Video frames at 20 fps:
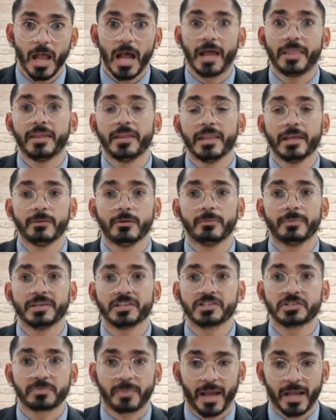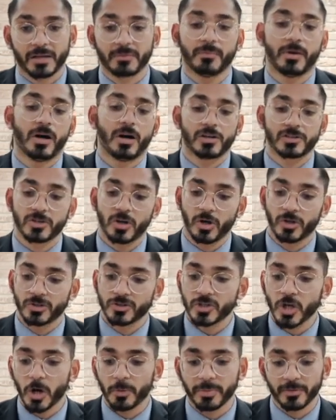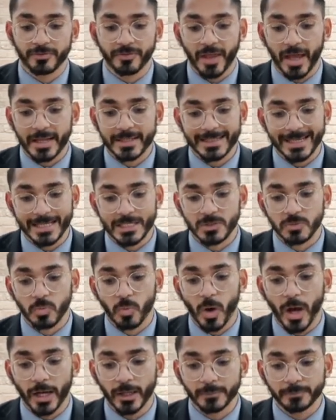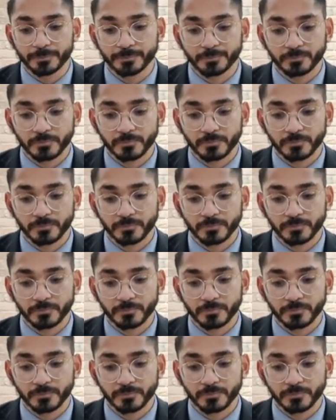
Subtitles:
And then there will be spag marks on top of that as well.